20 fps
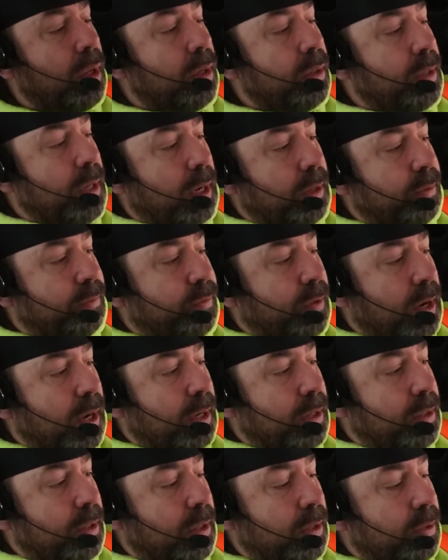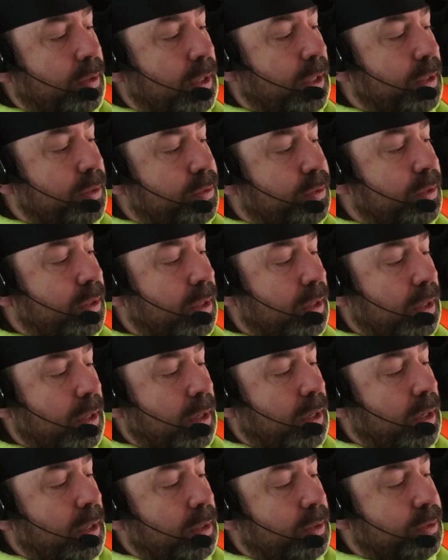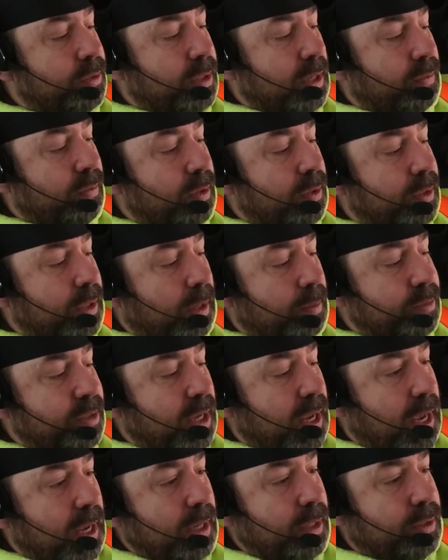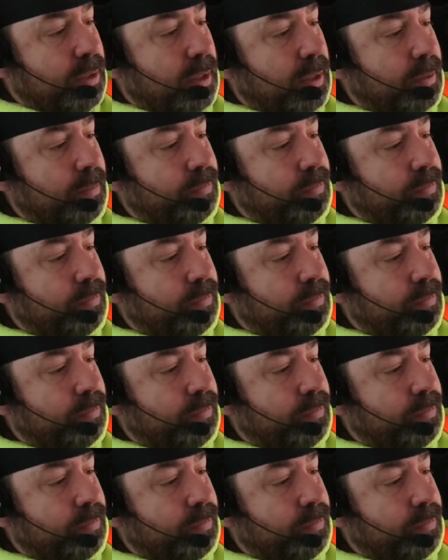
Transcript: Now to find this, 7 times 8